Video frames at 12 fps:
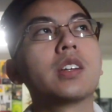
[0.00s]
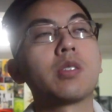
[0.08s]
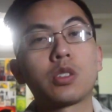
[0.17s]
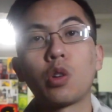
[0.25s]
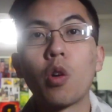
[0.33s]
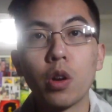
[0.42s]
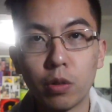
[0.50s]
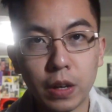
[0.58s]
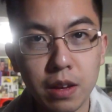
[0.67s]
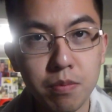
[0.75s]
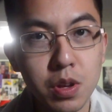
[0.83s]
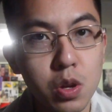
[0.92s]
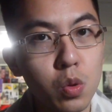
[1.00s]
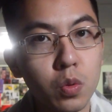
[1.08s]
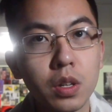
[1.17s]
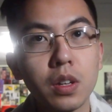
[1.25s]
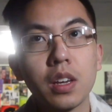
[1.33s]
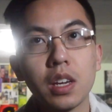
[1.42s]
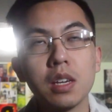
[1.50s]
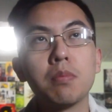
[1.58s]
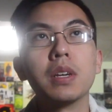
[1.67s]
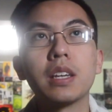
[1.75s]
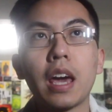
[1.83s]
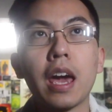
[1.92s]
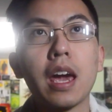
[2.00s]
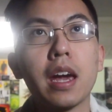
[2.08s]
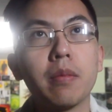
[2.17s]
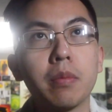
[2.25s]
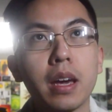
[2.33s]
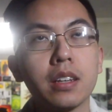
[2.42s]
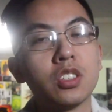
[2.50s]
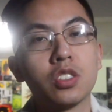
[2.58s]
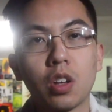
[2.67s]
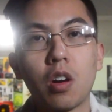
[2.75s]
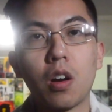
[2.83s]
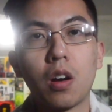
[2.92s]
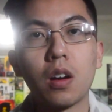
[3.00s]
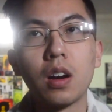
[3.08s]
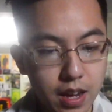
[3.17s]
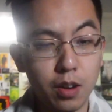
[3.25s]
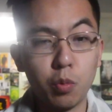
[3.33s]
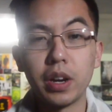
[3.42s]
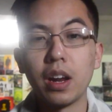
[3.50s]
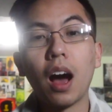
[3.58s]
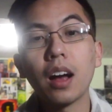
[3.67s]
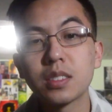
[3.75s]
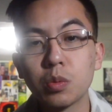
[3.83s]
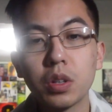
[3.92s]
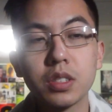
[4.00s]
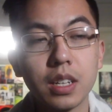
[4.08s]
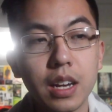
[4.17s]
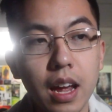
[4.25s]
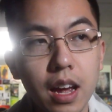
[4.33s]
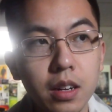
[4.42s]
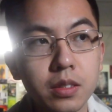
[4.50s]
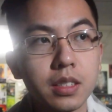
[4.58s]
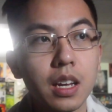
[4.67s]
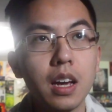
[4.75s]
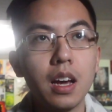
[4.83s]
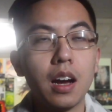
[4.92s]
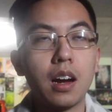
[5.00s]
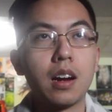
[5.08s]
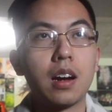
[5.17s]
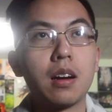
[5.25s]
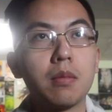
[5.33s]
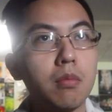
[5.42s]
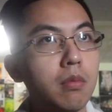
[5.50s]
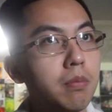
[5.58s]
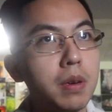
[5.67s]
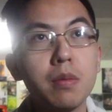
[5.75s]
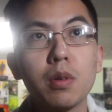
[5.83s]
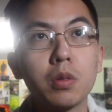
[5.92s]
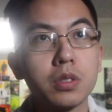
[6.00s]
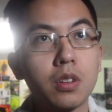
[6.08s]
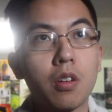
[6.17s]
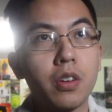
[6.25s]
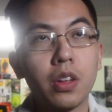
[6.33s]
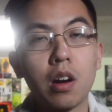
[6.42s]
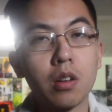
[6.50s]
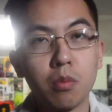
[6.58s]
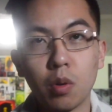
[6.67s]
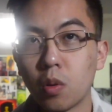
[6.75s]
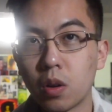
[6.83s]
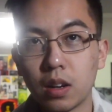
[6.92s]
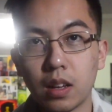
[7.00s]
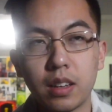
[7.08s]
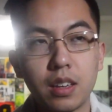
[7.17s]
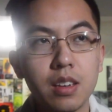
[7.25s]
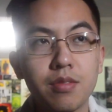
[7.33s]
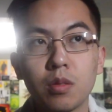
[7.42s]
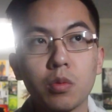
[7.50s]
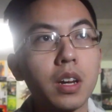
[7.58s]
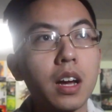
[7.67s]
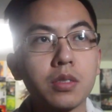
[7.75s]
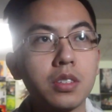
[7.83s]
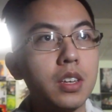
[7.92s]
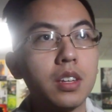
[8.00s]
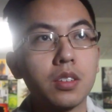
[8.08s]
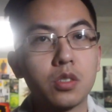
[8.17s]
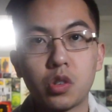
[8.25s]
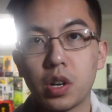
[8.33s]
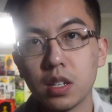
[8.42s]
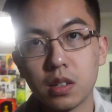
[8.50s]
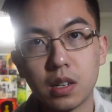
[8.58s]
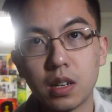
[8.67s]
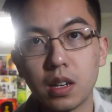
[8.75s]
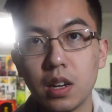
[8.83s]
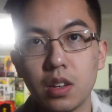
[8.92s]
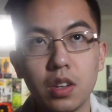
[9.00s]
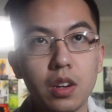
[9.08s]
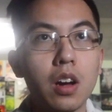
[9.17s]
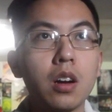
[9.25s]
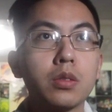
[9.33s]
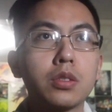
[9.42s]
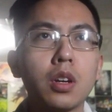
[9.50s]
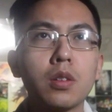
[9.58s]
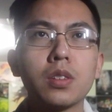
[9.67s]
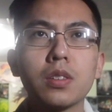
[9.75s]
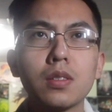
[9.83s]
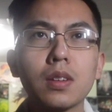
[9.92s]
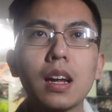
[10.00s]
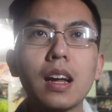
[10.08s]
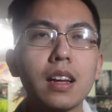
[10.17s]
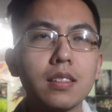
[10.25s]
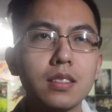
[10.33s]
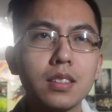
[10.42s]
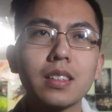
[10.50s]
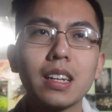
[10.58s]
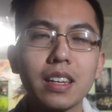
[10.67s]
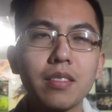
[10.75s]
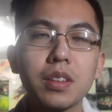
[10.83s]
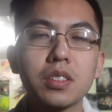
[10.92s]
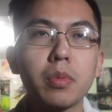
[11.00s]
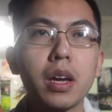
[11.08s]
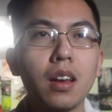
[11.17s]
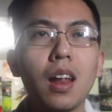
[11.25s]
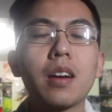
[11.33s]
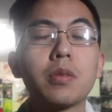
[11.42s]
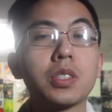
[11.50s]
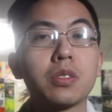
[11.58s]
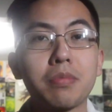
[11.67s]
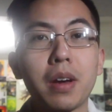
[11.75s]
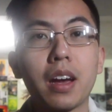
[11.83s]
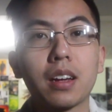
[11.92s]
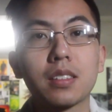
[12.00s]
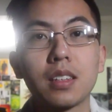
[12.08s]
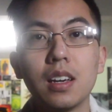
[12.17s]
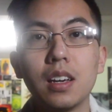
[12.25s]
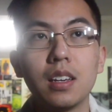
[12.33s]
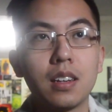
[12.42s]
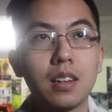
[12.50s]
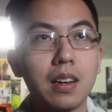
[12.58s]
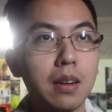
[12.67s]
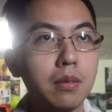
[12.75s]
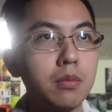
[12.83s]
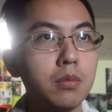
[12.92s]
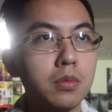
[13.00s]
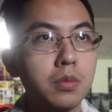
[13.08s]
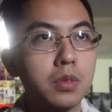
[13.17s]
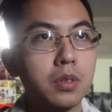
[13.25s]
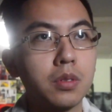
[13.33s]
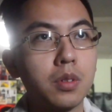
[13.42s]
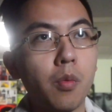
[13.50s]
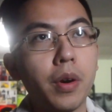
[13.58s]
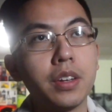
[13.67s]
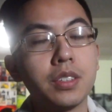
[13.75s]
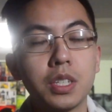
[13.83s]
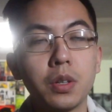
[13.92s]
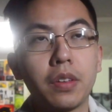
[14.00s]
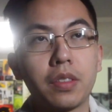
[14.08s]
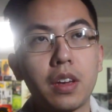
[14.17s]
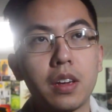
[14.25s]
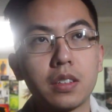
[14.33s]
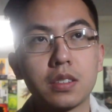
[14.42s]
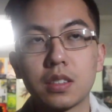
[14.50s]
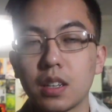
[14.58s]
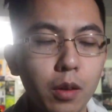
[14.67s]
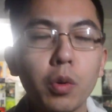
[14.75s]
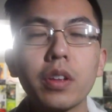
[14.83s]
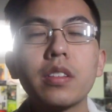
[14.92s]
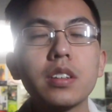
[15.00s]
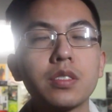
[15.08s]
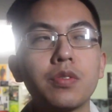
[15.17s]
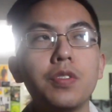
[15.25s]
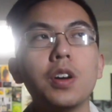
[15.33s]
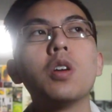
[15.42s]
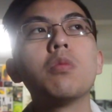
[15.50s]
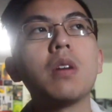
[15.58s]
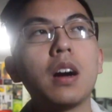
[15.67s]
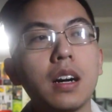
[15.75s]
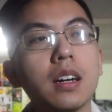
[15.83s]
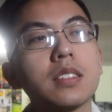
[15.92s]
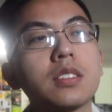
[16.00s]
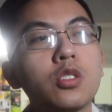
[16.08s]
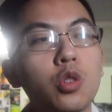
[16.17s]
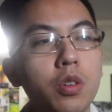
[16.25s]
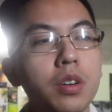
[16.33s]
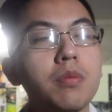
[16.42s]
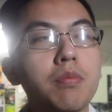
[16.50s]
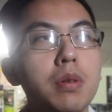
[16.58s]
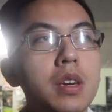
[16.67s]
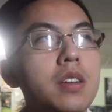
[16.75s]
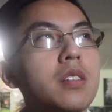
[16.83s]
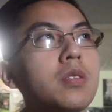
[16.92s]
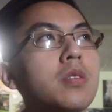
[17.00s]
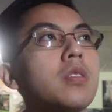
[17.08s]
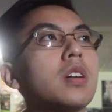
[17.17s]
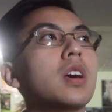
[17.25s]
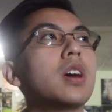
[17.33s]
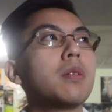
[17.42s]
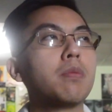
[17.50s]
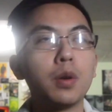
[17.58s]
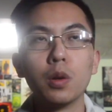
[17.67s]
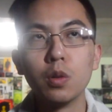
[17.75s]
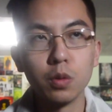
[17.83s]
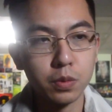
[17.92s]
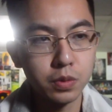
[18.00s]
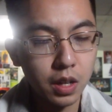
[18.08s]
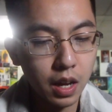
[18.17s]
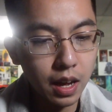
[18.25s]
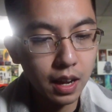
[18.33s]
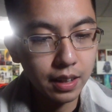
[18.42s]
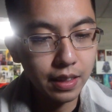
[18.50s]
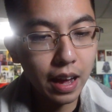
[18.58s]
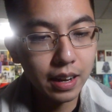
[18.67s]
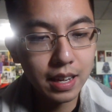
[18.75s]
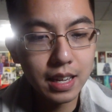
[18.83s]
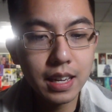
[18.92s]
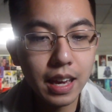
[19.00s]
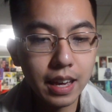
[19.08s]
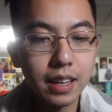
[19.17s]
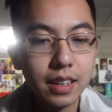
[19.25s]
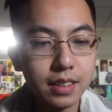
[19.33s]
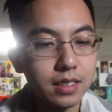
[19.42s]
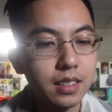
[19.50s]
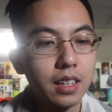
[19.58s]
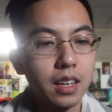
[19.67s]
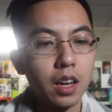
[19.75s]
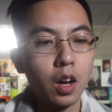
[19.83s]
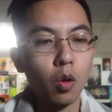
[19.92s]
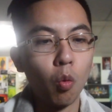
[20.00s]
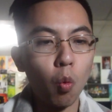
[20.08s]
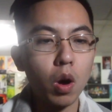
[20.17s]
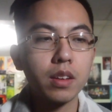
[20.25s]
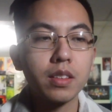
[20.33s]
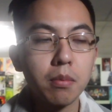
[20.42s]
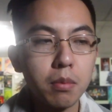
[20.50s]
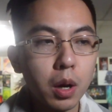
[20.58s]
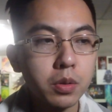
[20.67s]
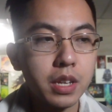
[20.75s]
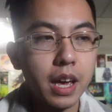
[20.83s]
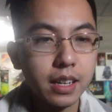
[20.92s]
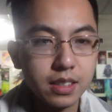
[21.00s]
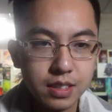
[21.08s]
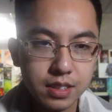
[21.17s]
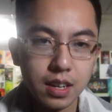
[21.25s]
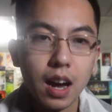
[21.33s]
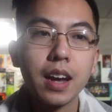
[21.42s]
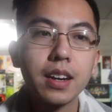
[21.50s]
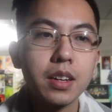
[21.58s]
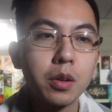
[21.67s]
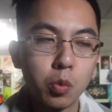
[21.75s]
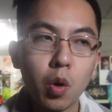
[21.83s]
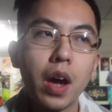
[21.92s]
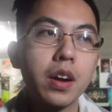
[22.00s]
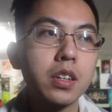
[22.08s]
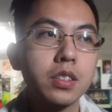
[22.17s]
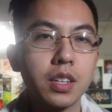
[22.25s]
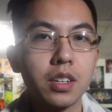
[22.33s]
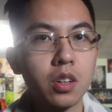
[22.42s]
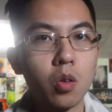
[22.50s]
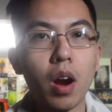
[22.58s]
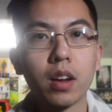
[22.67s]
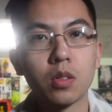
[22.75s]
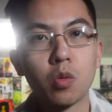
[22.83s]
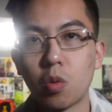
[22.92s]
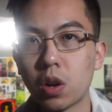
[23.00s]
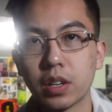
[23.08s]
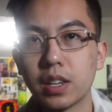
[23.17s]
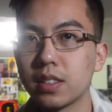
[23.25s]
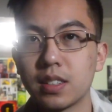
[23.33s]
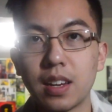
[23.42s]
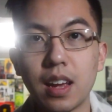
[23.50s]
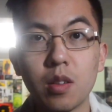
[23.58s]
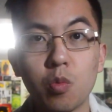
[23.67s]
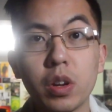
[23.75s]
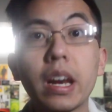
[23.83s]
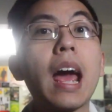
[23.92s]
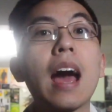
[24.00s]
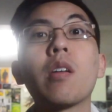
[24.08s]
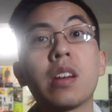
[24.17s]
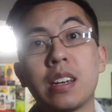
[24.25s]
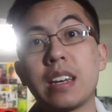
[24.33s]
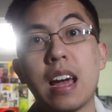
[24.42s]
directorial debut, he became a star. And when Us was announced, people was already on board, like, even without seeing the trailer, you know, so you gotta give this man a lot of respect, the way he's doing things. And with this film, Us, Jordan Peele proves that he is one of the most exciting writers and director working today, without a